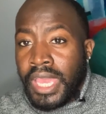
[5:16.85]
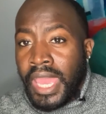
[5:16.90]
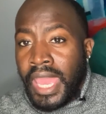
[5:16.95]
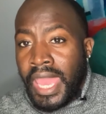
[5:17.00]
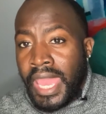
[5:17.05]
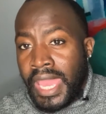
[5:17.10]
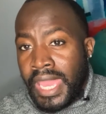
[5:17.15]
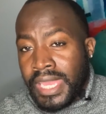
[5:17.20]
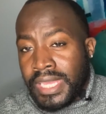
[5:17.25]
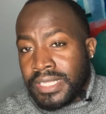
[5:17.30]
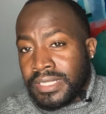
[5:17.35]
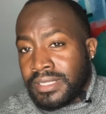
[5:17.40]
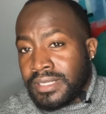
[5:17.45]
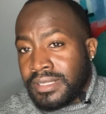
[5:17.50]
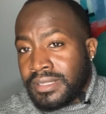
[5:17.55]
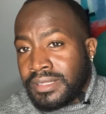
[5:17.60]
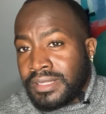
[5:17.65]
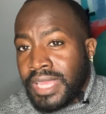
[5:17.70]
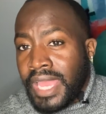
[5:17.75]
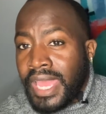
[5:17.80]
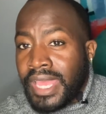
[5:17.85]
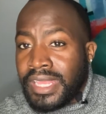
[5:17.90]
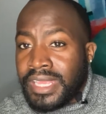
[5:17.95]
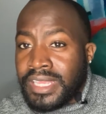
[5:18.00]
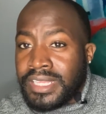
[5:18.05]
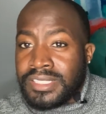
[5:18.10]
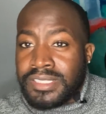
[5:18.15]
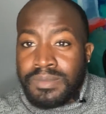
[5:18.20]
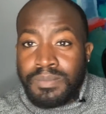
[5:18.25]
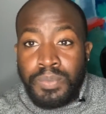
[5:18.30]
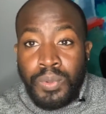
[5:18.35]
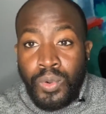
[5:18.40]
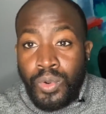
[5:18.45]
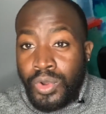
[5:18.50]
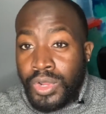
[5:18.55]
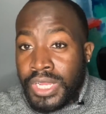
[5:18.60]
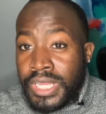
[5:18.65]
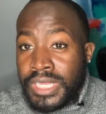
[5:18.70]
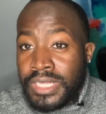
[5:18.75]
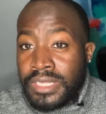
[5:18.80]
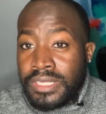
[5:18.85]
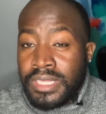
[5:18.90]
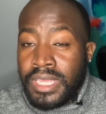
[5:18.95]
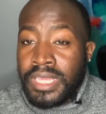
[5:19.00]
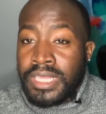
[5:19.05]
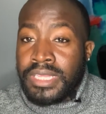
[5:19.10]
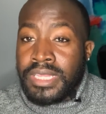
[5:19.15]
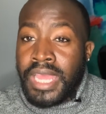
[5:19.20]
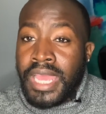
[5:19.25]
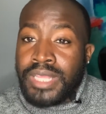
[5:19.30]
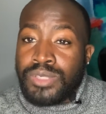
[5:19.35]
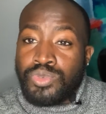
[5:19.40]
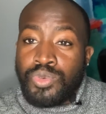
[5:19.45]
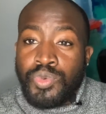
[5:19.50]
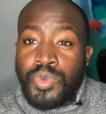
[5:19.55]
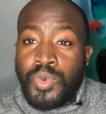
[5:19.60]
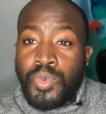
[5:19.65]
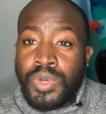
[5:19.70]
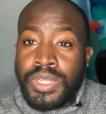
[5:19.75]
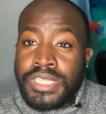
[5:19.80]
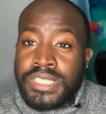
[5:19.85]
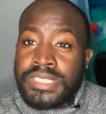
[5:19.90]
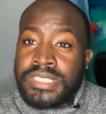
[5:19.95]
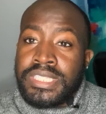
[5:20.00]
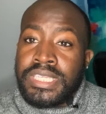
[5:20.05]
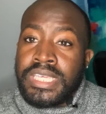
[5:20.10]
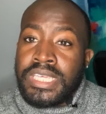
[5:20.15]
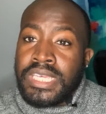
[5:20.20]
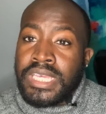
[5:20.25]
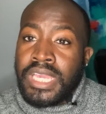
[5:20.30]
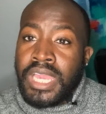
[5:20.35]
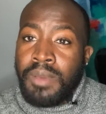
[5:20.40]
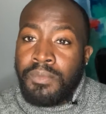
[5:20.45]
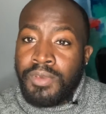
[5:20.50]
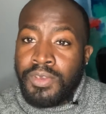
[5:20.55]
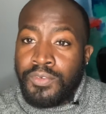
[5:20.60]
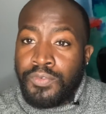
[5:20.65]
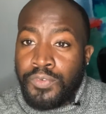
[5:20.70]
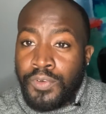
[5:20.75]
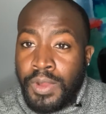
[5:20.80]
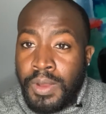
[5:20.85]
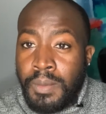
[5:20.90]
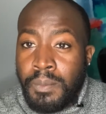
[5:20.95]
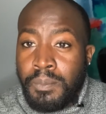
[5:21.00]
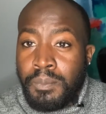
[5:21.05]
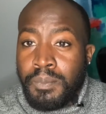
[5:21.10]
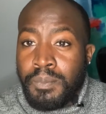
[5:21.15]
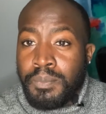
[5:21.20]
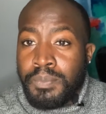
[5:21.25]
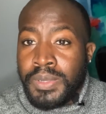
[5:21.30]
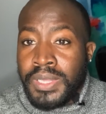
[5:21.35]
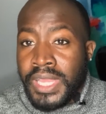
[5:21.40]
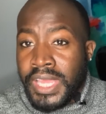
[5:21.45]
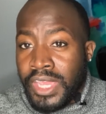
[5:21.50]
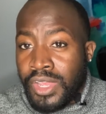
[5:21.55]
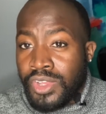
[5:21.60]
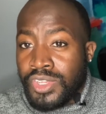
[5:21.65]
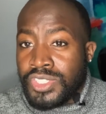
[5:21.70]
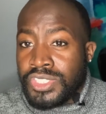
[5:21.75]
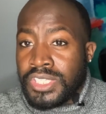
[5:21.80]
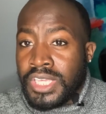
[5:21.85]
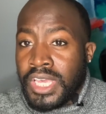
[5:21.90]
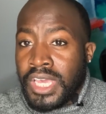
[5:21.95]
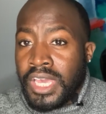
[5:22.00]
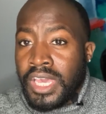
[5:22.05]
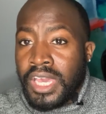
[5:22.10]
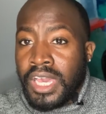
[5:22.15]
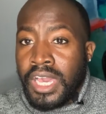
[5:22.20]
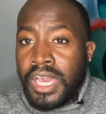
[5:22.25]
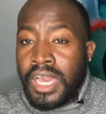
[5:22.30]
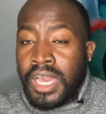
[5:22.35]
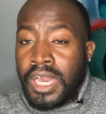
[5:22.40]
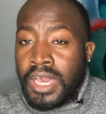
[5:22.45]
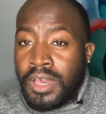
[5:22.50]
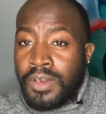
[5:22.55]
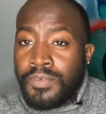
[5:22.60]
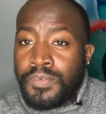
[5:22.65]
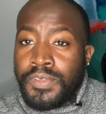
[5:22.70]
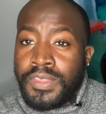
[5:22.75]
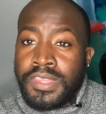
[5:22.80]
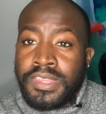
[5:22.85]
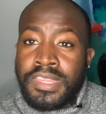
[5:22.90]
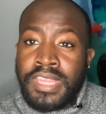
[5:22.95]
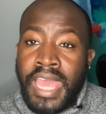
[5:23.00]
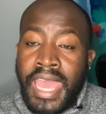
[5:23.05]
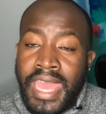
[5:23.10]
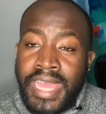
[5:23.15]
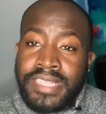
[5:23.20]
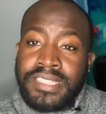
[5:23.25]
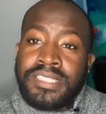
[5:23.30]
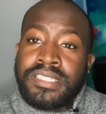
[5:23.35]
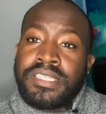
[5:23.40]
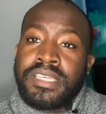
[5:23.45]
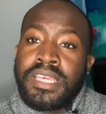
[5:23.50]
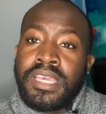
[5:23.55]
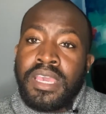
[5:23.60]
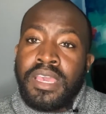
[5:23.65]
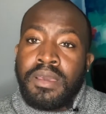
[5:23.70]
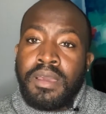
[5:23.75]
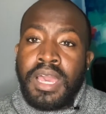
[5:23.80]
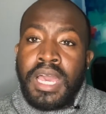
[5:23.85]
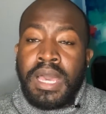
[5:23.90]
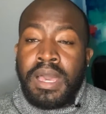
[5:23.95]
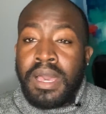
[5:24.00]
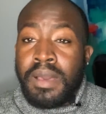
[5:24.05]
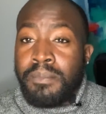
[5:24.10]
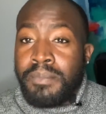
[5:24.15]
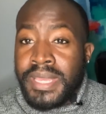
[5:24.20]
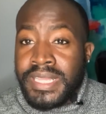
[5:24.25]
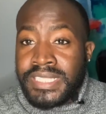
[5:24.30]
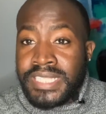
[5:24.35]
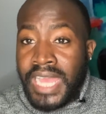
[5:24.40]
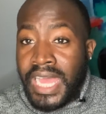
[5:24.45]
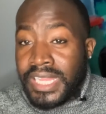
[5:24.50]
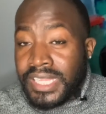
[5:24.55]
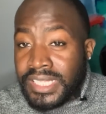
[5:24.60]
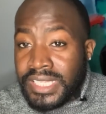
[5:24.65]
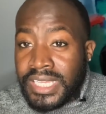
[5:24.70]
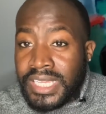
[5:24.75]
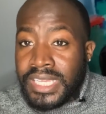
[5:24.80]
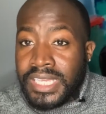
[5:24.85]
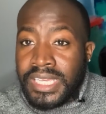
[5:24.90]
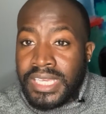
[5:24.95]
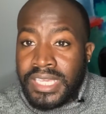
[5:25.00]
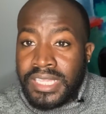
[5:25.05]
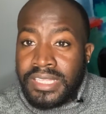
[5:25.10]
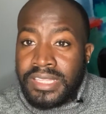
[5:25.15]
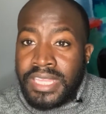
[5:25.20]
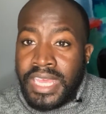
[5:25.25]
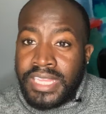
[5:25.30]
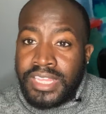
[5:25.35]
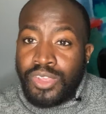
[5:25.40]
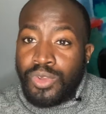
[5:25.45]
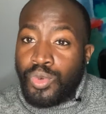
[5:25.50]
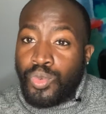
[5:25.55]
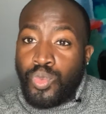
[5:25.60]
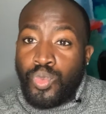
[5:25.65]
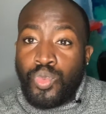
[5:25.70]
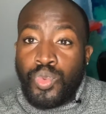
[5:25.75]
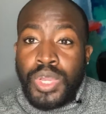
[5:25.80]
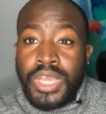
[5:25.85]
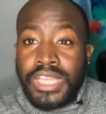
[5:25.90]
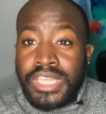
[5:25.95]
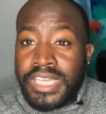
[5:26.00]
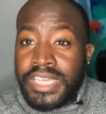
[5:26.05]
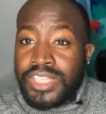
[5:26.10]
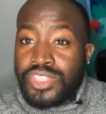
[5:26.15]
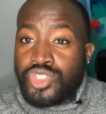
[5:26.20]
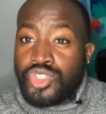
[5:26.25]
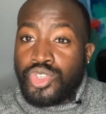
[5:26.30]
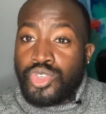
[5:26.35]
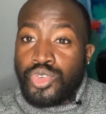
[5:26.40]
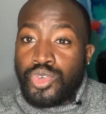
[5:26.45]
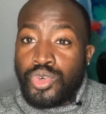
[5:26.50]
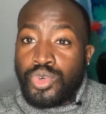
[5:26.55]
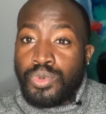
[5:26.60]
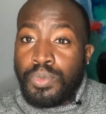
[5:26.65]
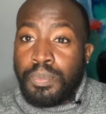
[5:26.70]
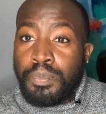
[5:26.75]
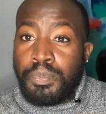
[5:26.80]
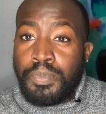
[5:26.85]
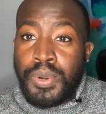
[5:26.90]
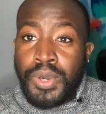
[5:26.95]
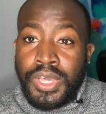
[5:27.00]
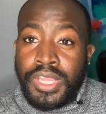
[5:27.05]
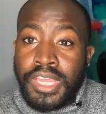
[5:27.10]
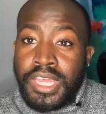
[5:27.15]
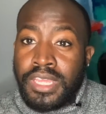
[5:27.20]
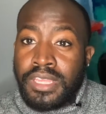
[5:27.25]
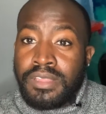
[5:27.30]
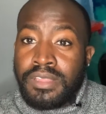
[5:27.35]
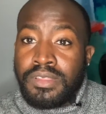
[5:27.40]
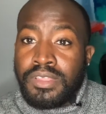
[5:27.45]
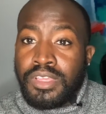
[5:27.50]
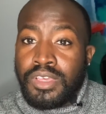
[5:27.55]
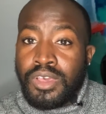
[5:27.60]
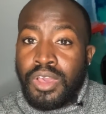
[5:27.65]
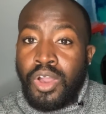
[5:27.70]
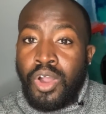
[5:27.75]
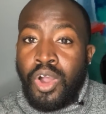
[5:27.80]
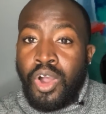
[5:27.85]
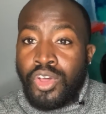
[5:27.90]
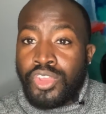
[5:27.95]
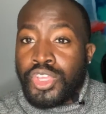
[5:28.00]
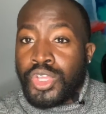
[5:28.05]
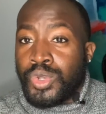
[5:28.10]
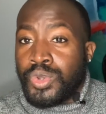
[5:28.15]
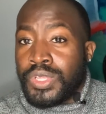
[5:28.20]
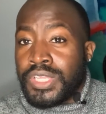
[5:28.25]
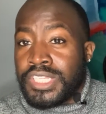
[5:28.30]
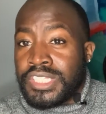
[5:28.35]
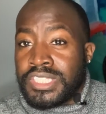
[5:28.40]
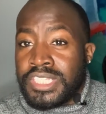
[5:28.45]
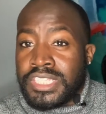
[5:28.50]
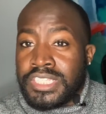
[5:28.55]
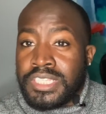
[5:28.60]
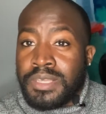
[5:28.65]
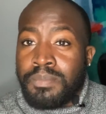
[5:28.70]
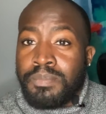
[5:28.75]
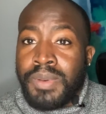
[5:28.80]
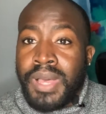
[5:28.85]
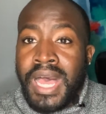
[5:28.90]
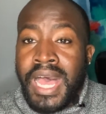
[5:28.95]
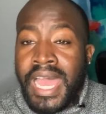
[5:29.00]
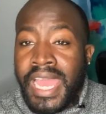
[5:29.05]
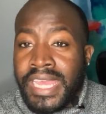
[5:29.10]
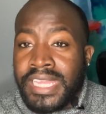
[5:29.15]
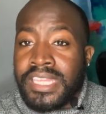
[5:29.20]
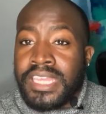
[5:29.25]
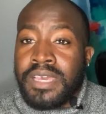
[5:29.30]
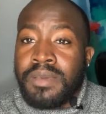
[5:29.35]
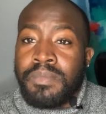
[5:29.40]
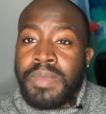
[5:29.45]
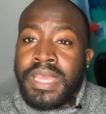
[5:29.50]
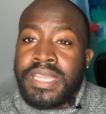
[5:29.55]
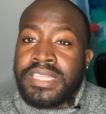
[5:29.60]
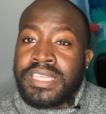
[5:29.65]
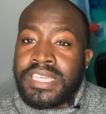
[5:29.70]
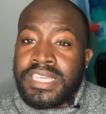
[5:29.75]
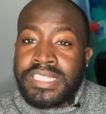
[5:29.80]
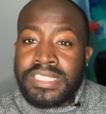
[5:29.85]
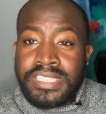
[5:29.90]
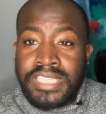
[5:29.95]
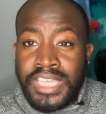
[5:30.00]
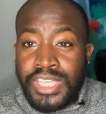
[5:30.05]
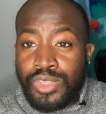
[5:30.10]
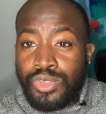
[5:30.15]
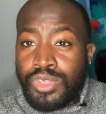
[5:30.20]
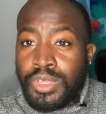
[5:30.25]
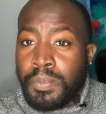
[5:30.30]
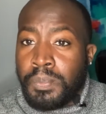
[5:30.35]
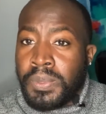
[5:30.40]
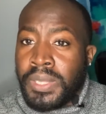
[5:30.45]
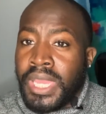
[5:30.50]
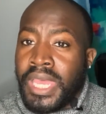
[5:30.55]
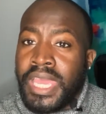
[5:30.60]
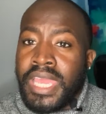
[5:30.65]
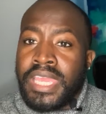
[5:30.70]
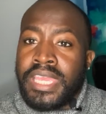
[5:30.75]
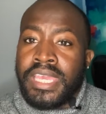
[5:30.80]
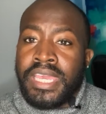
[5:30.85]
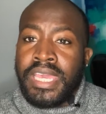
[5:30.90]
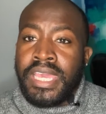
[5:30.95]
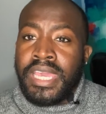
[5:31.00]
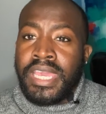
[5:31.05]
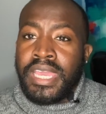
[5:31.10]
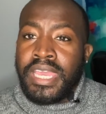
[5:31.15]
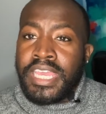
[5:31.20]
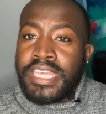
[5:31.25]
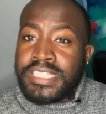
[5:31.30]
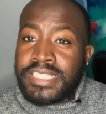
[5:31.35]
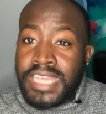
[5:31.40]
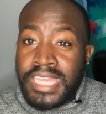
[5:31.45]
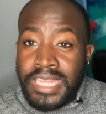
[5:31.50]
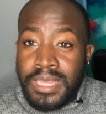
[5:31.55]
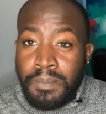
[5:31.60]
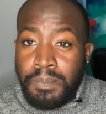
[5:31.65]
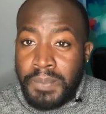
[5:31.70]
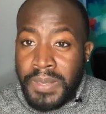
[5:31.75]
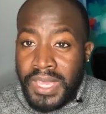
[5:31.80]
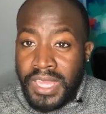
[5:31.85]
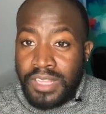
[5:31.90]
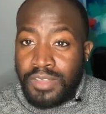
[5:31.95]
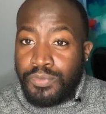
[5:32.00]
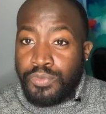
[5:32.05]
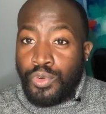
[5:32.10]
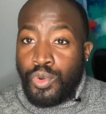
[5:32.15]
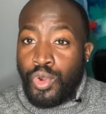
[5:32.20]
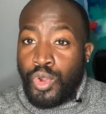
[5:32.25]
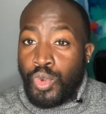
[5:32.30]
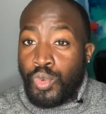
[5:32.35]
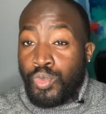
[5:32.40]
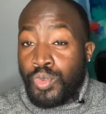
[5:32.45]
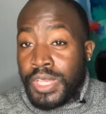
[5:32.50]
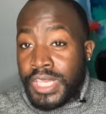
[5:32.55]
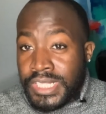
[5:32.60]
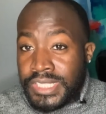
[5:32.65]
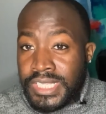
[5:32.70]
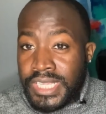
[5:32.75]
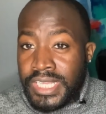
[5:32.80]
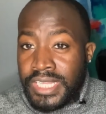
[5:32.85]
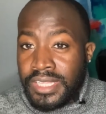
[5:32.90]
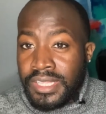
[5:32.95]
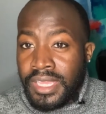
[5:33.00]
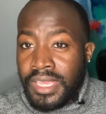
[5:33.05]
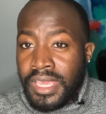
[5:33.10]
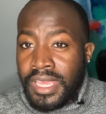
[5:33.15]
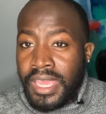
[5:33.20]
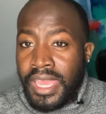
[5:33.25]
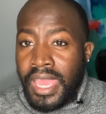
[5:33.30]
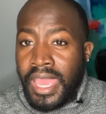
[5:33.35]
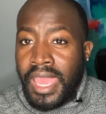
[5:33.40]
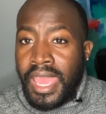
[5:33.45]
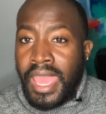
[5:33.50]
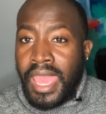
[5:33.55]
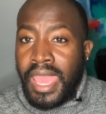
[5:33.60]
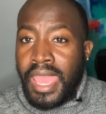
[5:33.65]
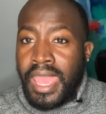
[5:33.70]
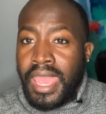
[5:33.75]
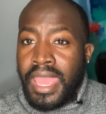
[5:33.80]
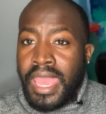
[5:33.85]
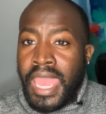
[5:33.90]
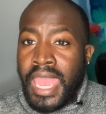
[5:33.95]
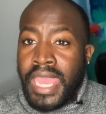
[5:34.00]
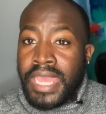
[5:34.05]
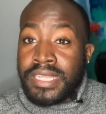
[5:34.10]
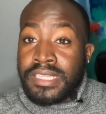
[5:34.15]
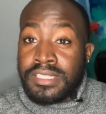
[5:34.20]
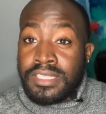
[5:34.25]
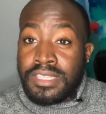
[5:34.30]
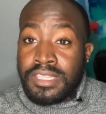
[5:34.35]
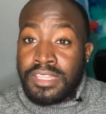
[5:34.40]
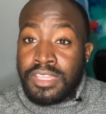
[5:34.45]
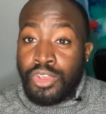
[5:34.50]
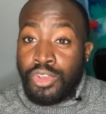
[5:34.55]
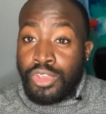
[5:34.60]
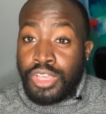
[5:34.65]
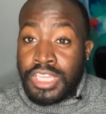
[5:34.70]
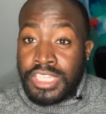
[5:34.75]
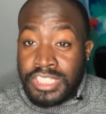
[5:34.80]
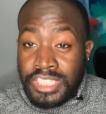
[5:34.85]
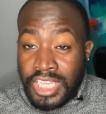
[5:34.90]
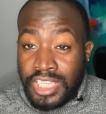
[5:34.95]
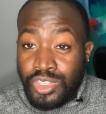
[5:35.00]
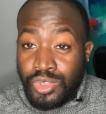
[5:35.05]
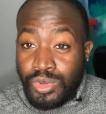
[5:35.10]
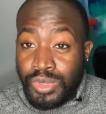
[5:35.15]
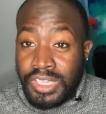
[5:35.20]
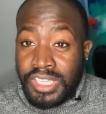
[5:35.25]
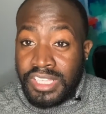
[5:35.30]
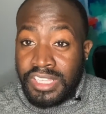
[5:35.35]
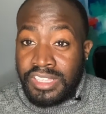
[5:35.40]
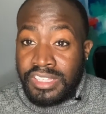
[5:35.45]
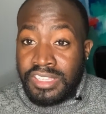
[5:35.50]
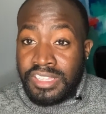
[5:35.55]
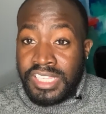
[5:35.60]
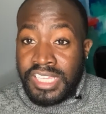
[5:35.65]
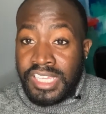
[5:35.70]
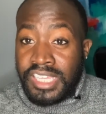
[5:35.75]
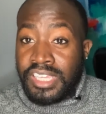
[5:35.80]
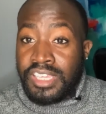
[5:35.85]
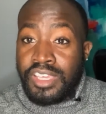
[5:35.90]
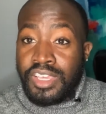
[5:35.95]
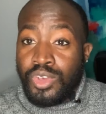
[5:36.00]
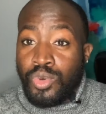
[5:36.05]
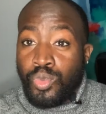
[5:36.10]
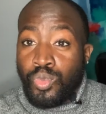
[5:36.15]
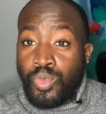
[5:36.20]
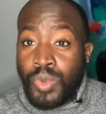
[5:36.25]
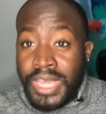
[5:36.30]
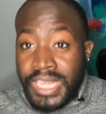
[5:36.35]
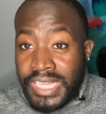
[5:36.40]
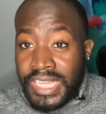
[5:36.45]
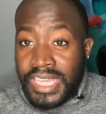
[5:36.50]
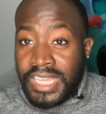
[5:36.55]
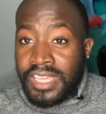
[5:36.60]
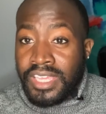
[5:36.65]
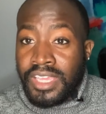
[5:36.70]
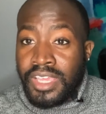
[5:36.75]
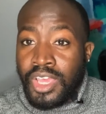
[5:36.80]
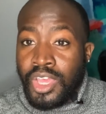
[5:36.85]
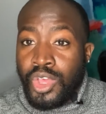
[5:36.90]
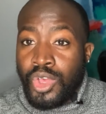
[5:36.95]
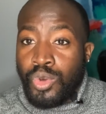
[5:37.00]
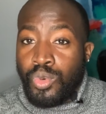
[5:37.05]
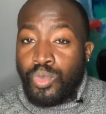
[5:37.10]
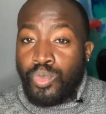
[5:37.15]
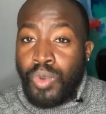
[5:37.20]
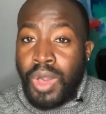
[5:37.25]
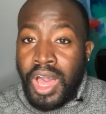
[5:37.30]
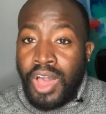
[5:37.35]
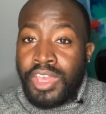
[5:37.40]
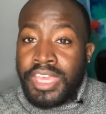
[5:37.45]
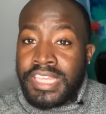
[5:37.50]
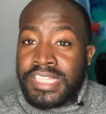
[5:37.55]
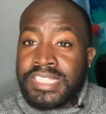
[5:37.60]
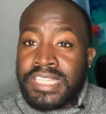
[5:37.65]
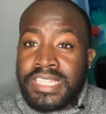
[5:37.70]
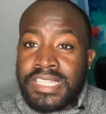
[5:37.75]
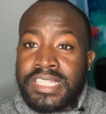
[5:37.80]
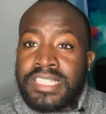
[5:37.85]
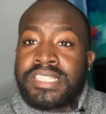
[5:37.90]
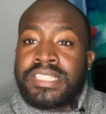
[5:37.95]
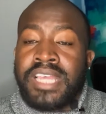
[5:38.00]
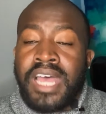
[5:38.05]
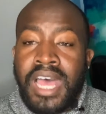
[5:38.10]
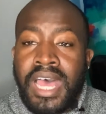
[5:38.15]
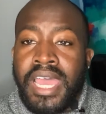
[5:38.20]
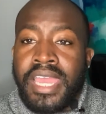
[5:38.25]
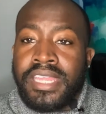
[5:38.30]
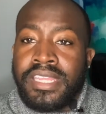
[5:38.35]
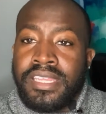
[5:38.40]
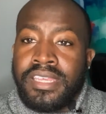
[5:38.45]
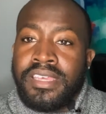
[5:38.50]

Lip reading: And that is important, and that's what we want to see coming from players of that mentality, that they're willing to put all the criticism behind them and to continue to play. He's getting picked for a reason, and they're continually winning while he's in the side.